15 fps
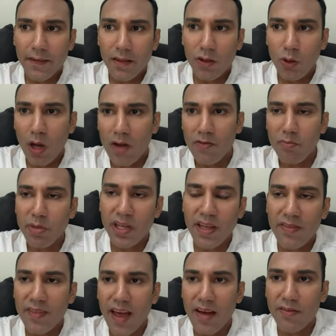You haven't been
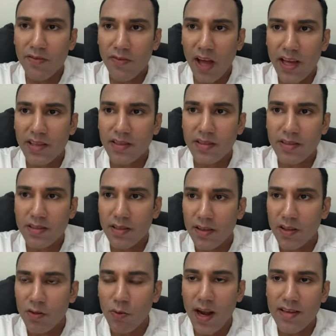in that fight in
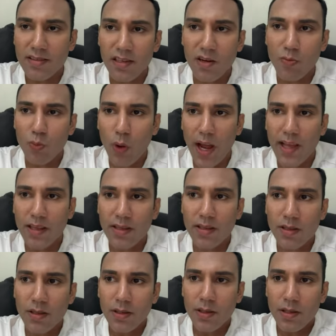the wrestling ring.
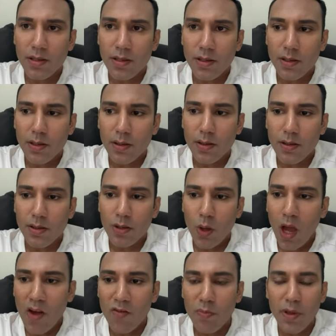You
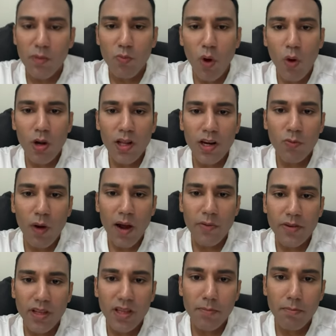haven't been rolling
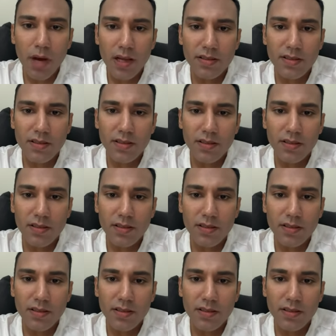around in the mud.